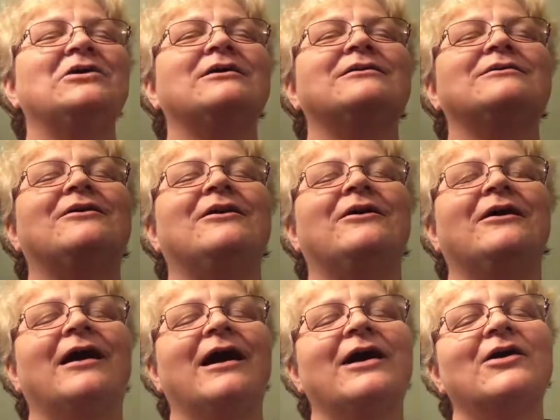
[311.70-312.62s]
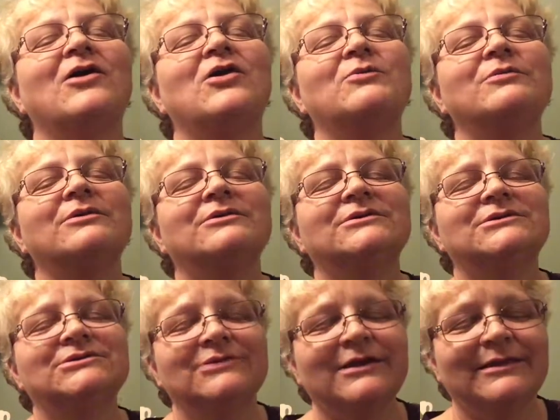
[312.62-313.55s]
so I hope you
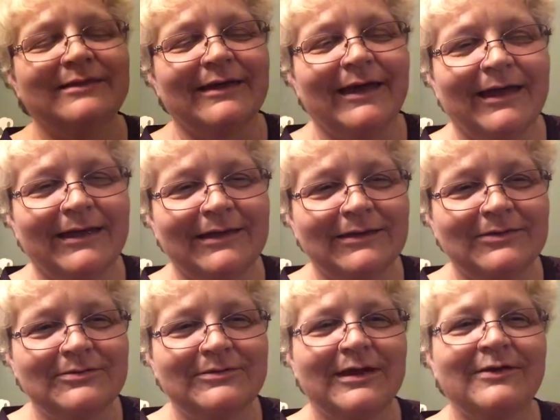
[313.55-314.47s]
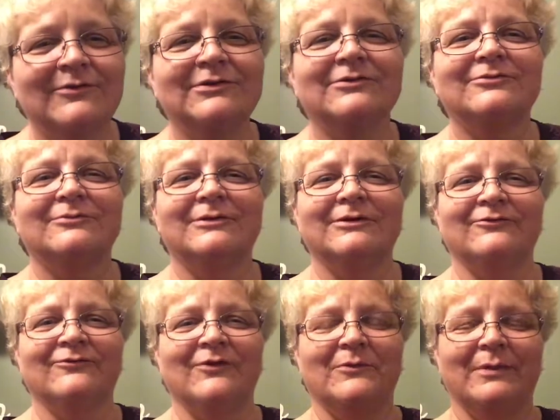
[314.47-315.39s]
enjoyed that that was
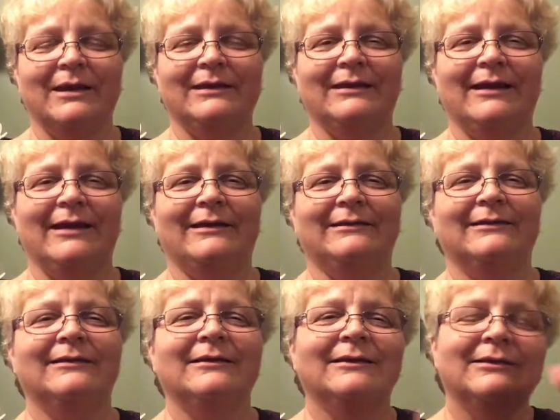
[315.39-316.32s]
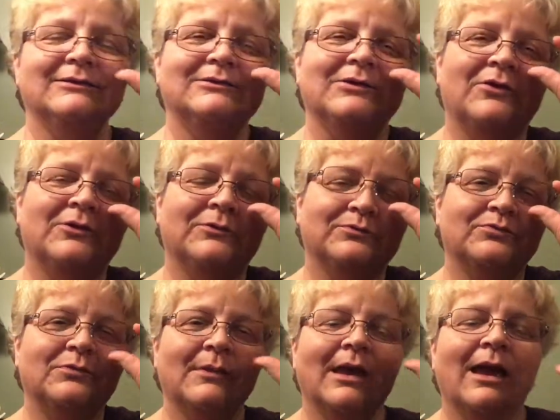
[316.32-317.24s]
from my dad. So
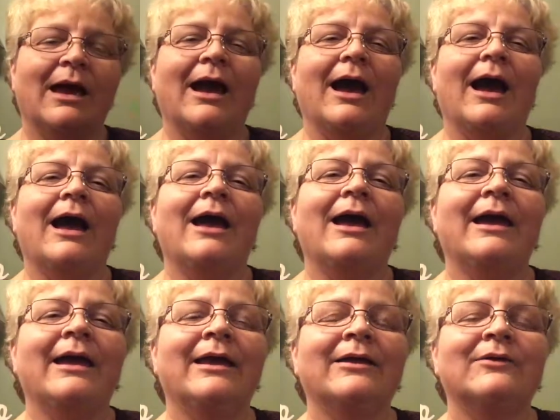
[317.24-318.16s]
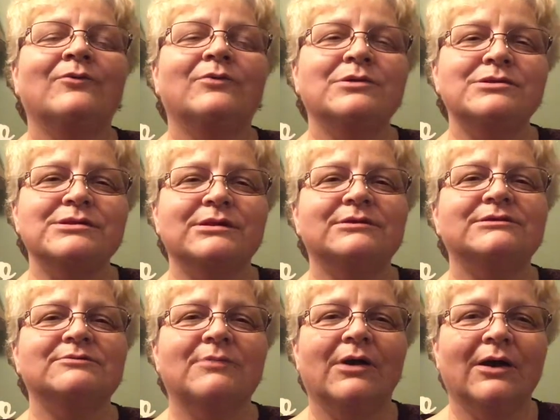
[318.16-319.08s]
I will see you
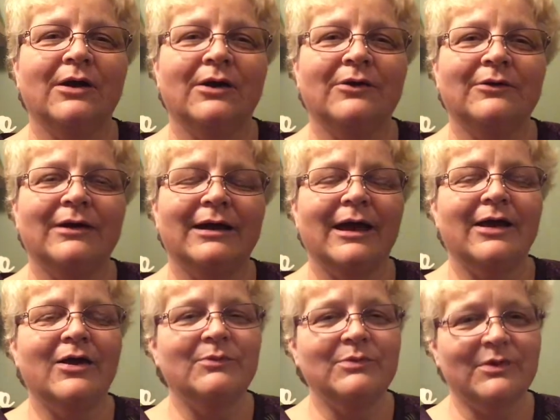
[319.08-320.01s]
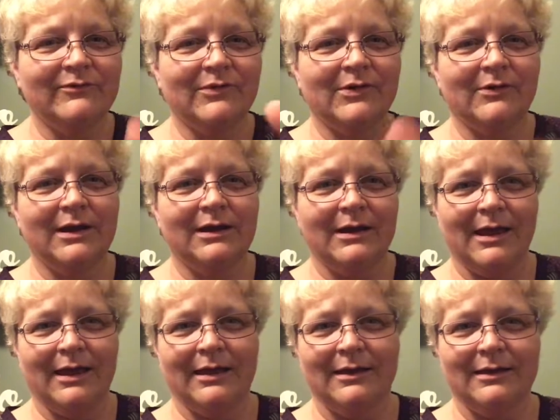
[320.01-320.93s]
tomorrow. I hope you have a great
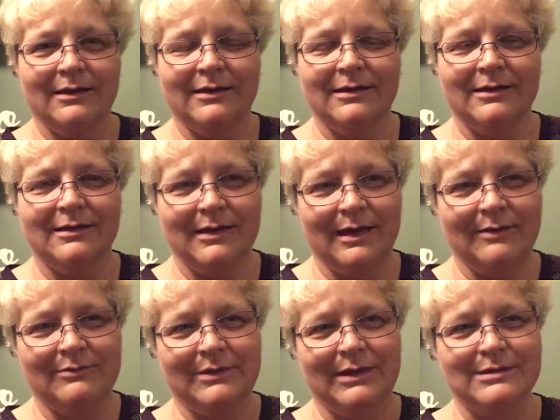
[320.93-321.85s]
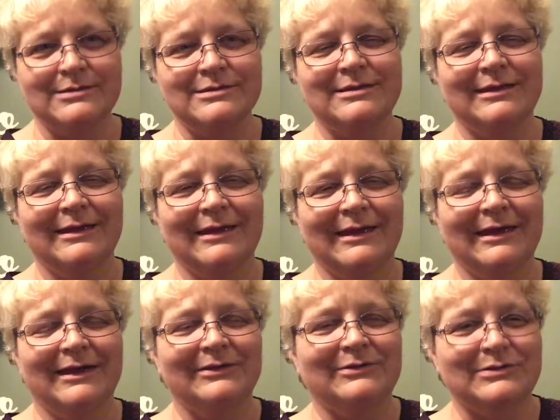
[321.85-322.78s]
night. God bless.
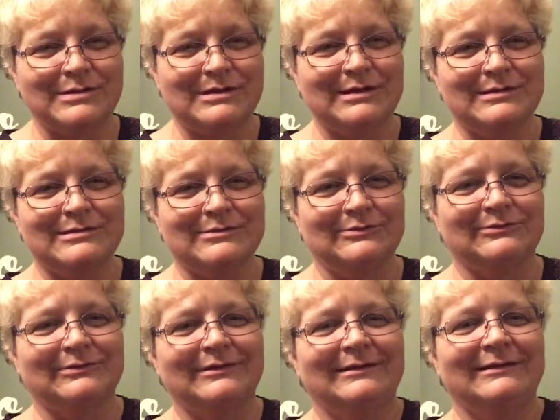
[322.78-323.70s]
I will see you soon.